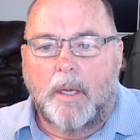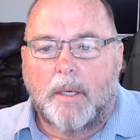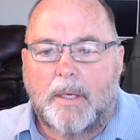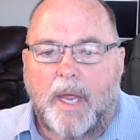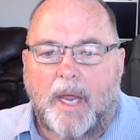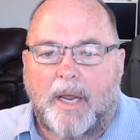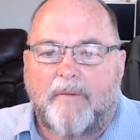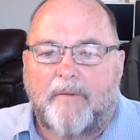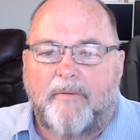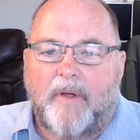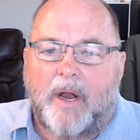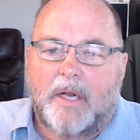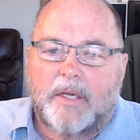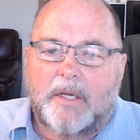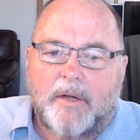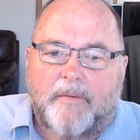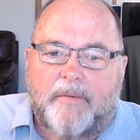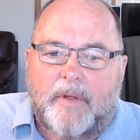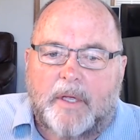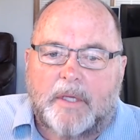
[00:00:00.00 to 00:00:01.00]
take advantage
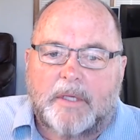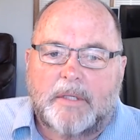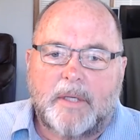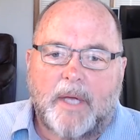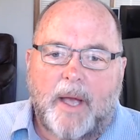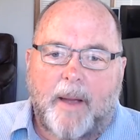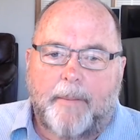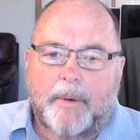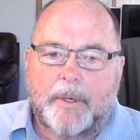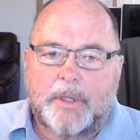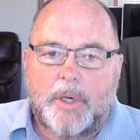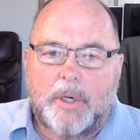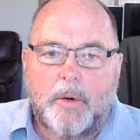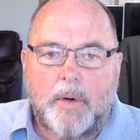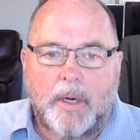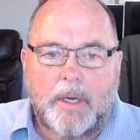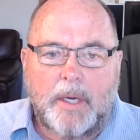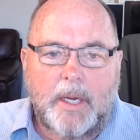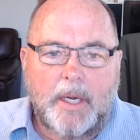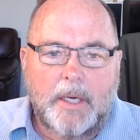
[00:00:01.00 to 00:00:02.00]
of this
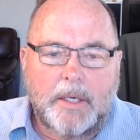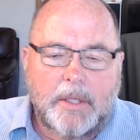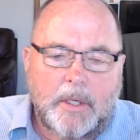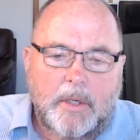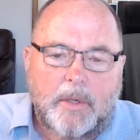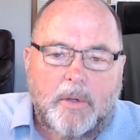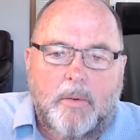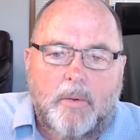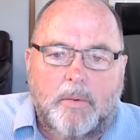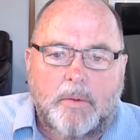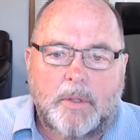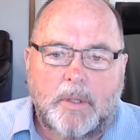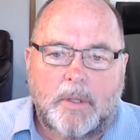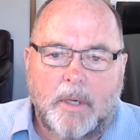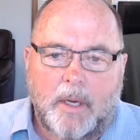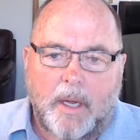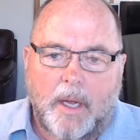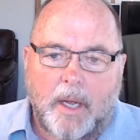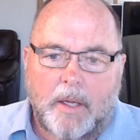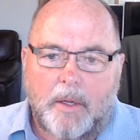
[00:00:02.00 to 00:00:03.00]
opportunity to
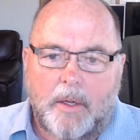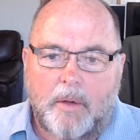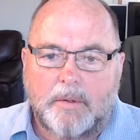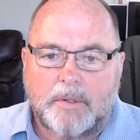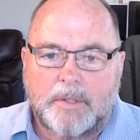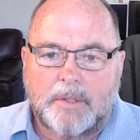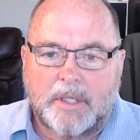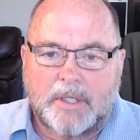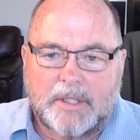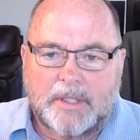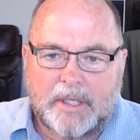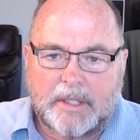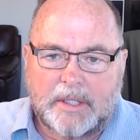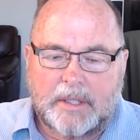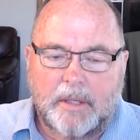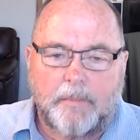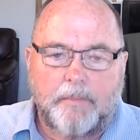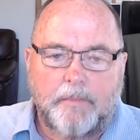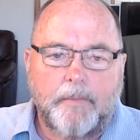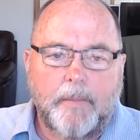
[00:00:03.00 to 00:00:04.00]
use this
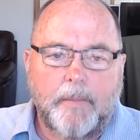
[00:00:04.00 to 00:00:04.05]
system.